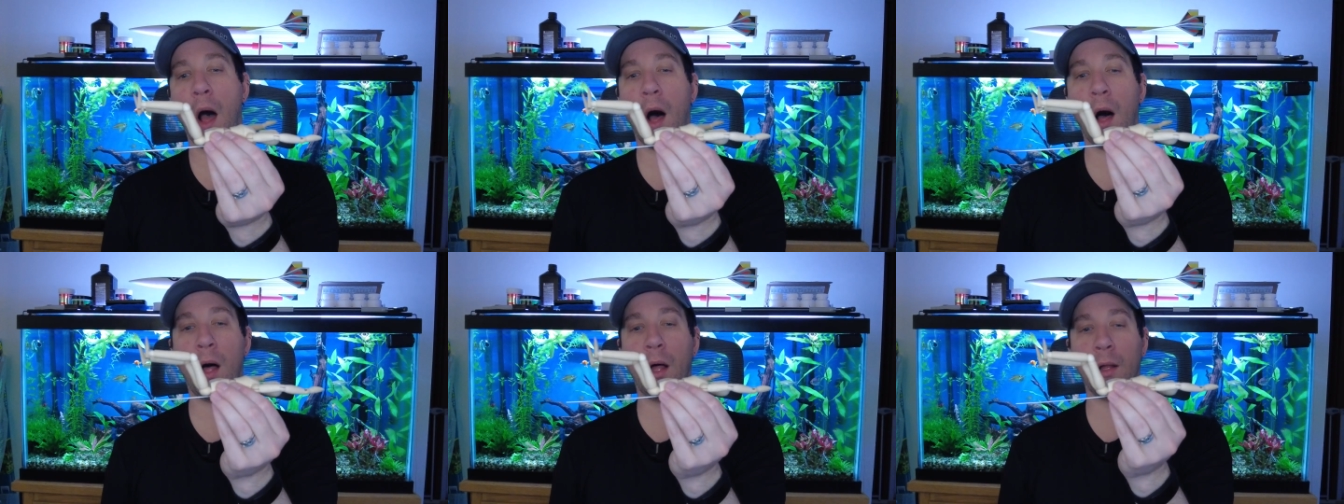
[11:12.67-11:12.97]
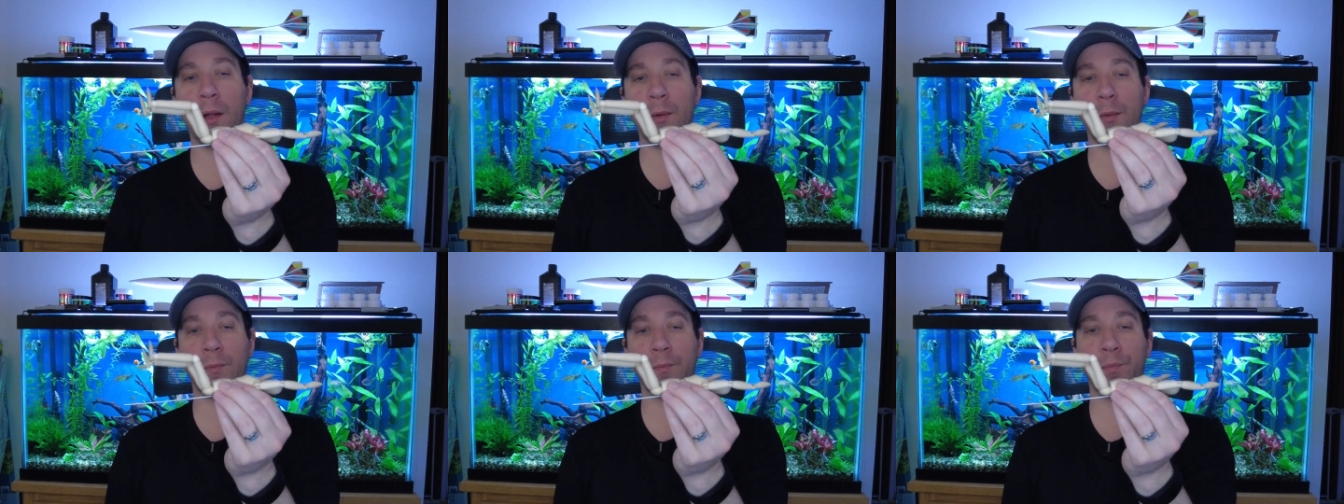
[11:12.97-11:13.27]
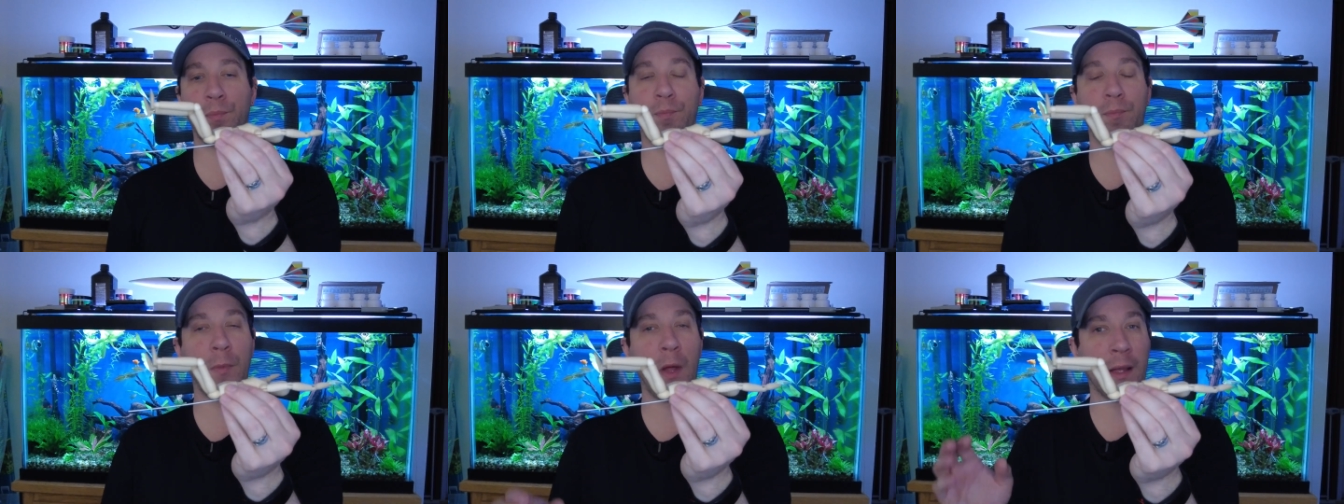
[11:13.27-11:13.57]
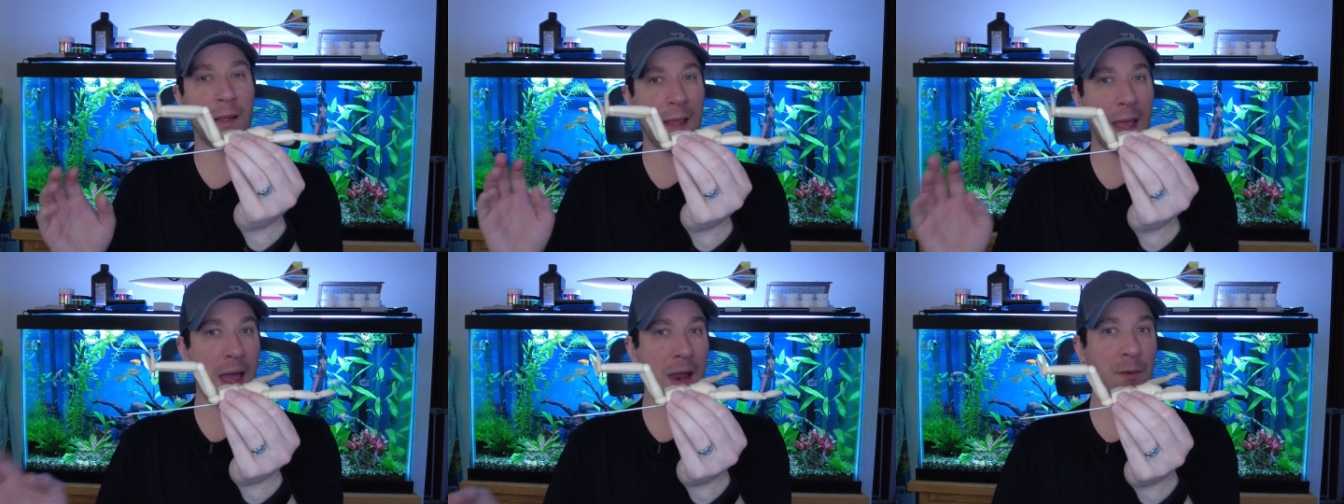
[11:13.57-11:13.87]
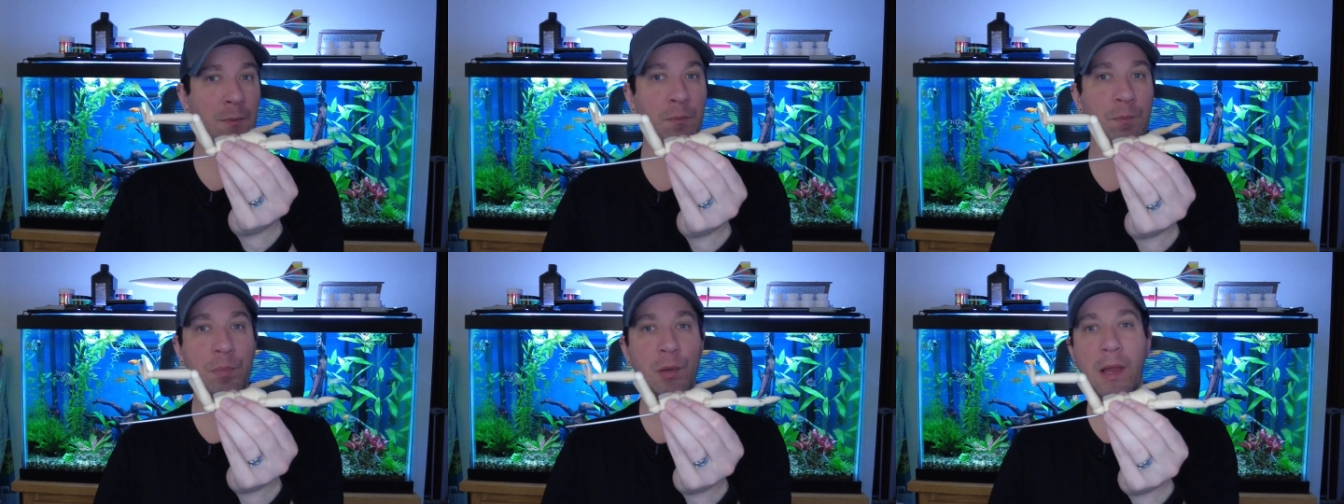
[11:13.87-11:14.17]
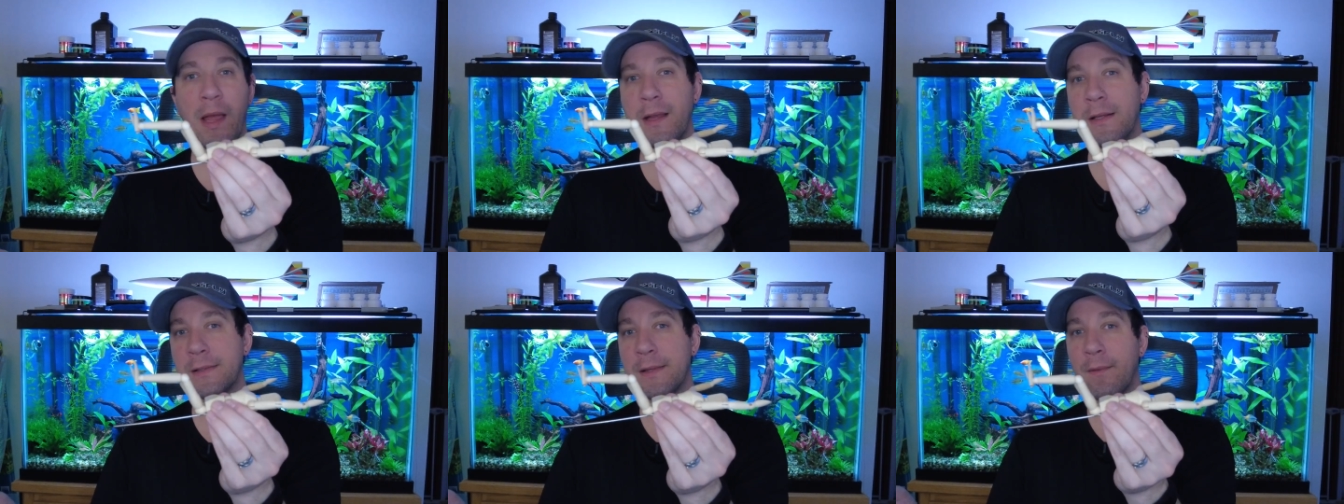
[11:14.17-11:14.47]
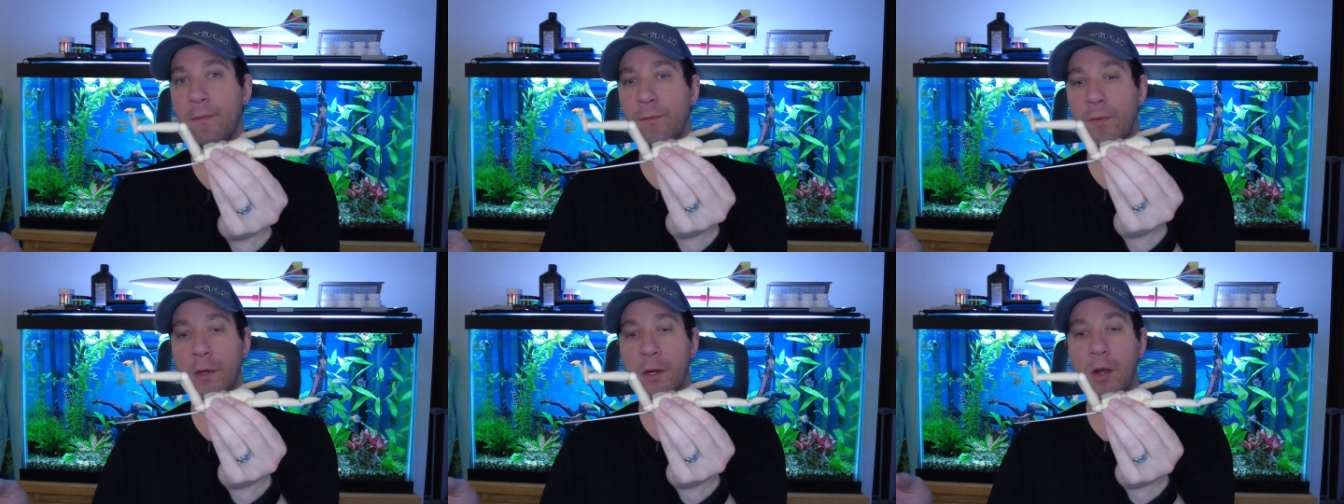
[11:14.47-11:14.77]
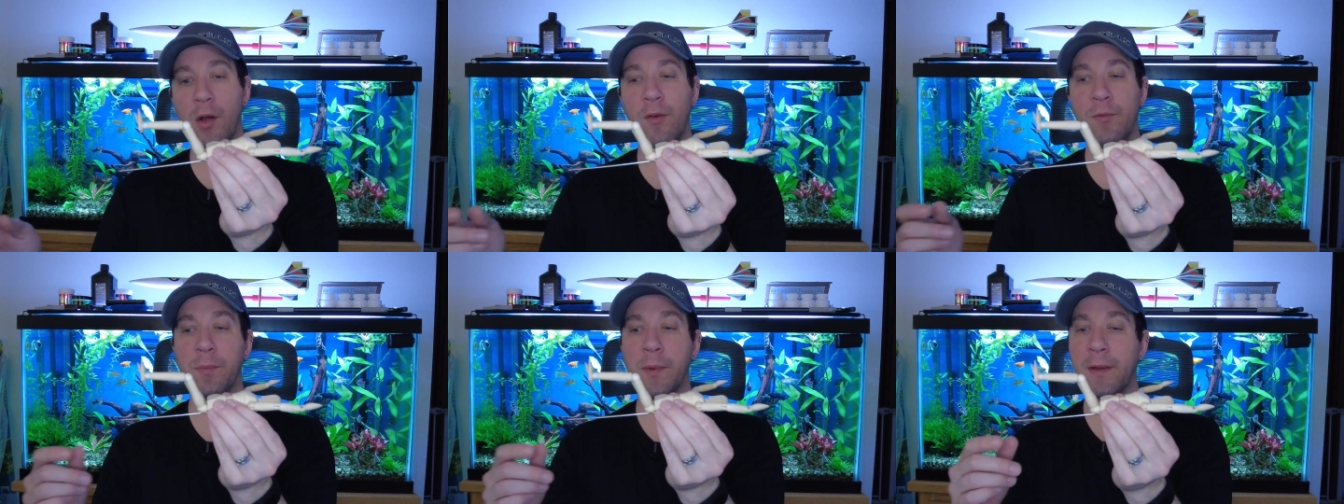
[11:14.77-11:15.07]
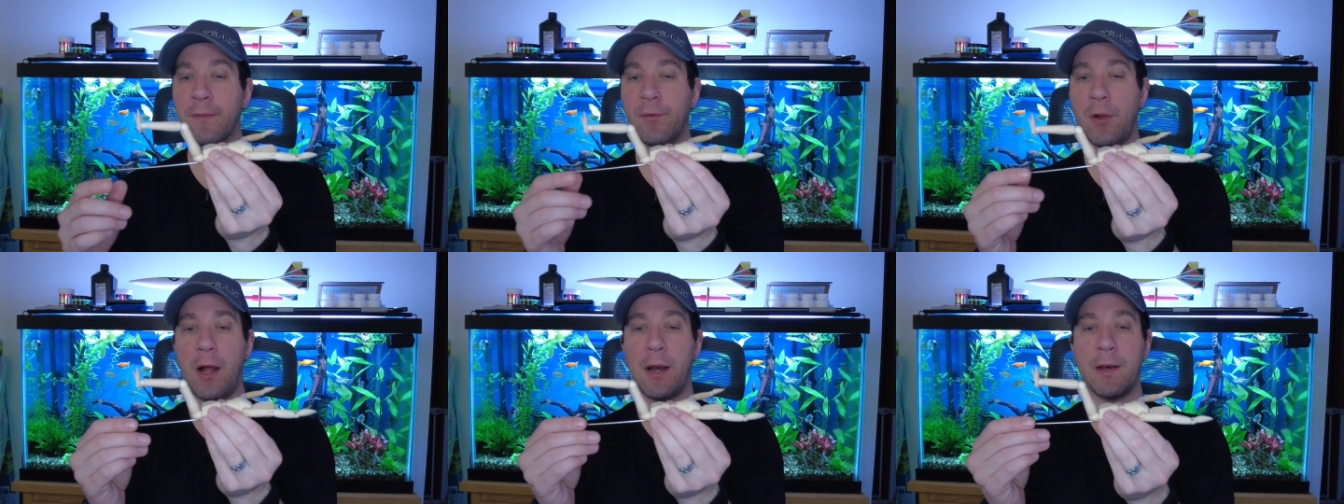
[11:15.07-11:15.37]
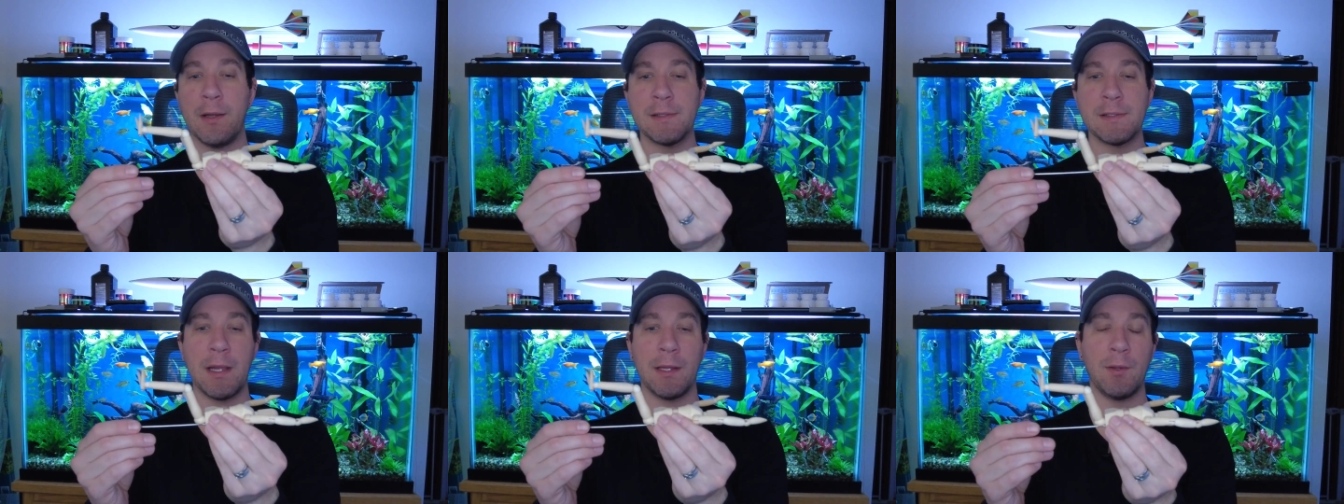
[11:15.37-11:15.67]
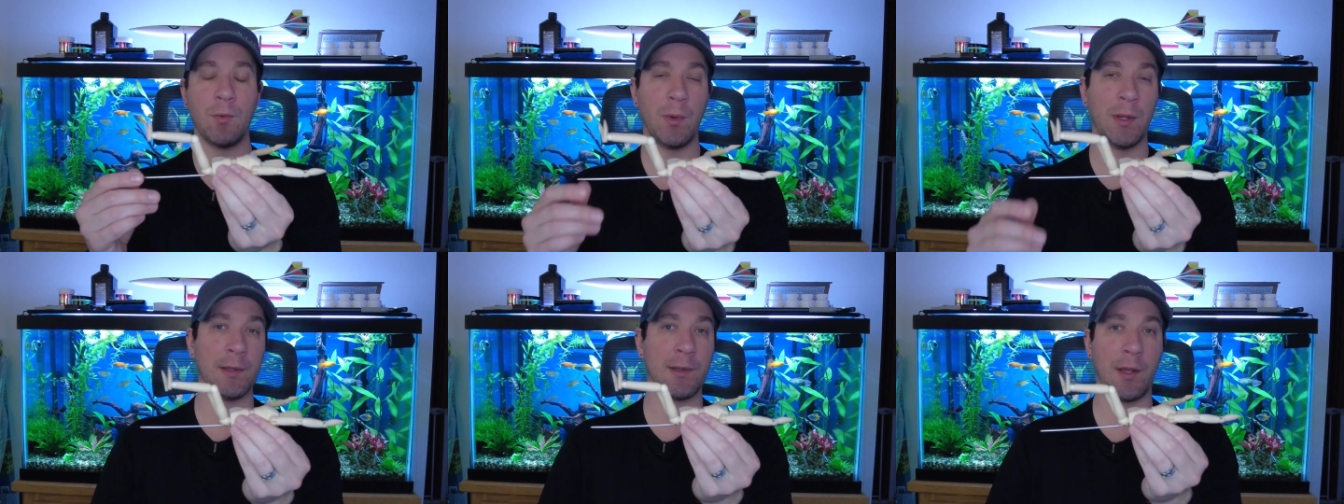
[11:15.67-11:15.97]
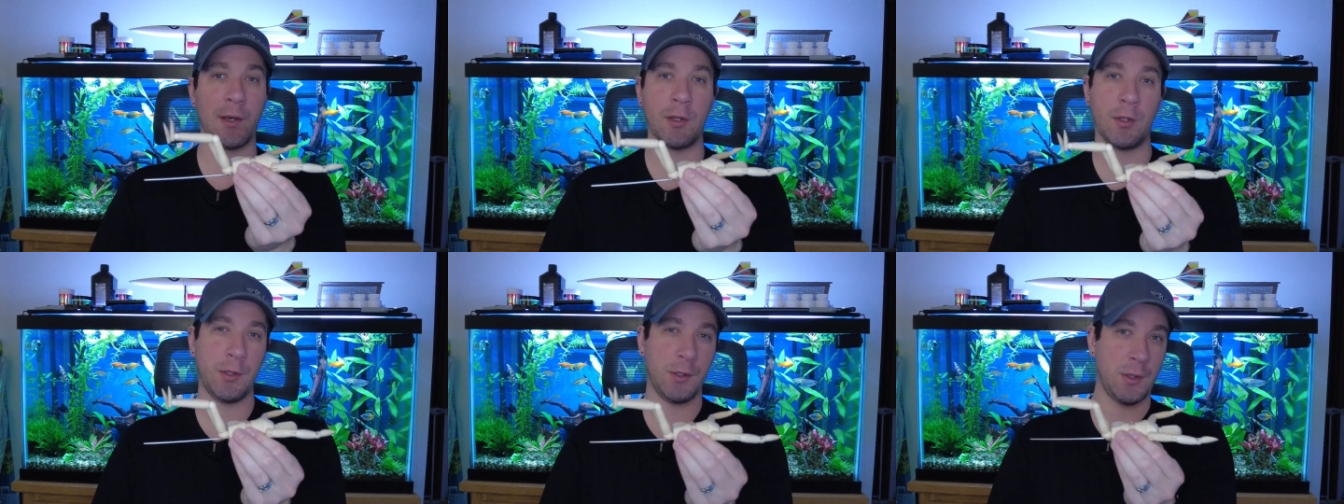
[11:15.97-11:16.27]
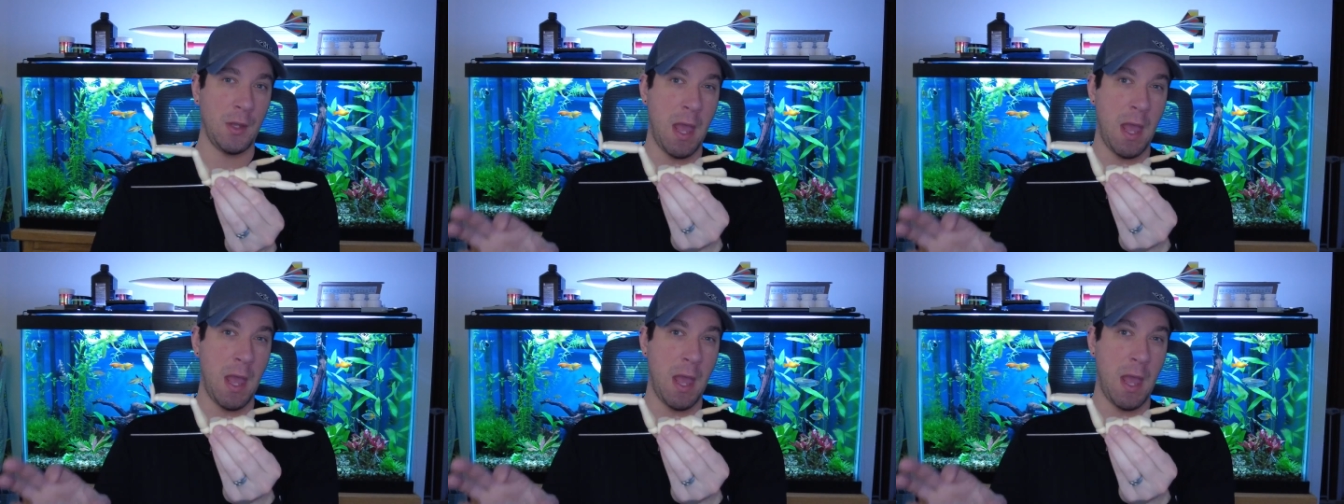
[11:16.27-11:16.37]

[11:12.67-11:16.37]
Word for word: I'll Again, play some video of me flying inside the wind tunnel.